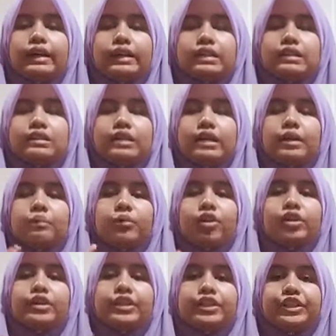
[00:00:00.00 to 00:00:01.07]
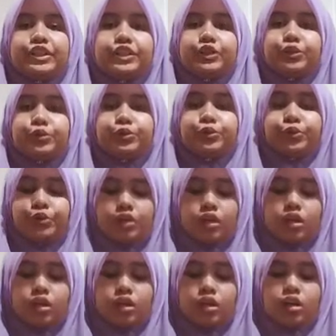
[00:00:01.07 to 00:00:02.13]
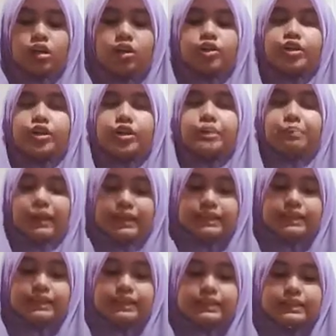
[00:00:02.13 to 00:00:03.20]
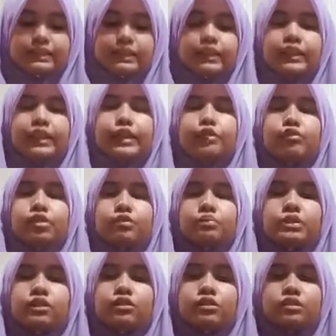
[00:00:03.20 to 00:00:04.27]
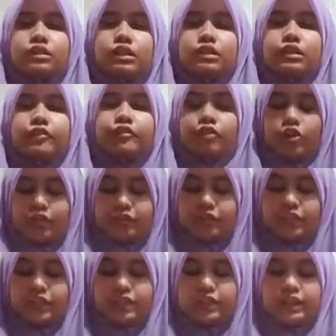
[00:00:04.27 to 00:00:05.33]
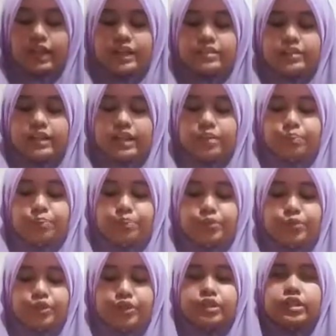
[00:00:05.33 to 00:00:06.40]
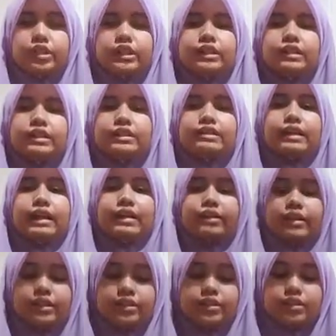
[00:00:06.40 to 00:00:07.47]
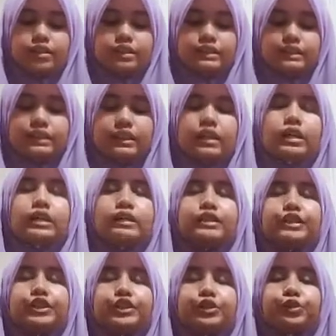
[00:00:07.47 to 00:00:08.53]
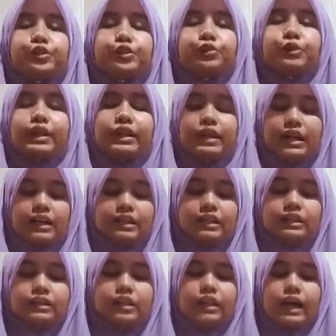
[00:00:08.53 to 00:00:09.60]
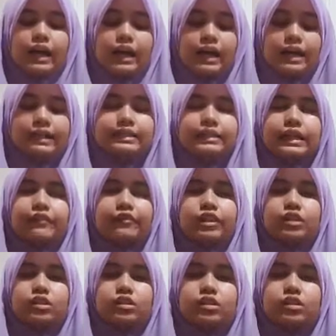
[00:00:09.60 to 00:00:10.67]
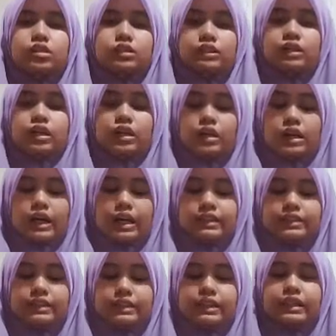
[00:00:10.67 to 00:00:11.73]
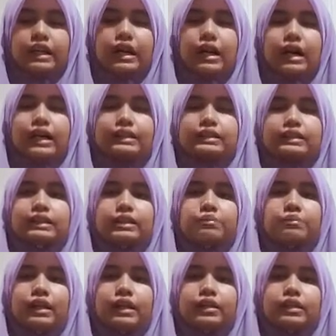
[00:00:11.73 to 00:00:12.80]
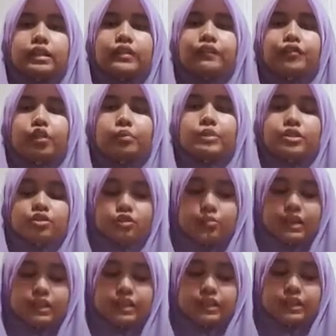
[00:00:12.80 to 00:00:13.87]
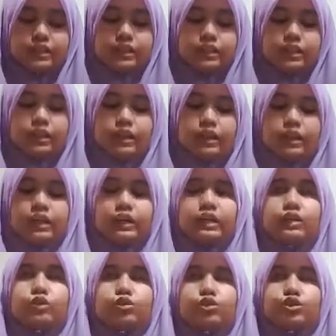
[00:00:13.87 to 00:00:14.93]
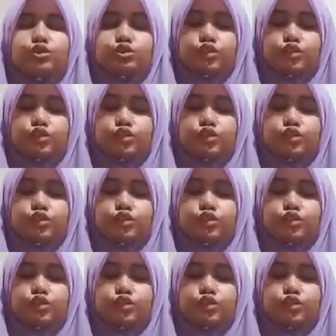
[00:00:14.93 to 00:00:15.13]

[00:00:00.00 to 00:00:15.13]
It's aimed on the issue, not the parties. It will be constructive conflict as they approach the needs and the interests. This show when Garrett had self-interest as he asking money from the Somalian. It also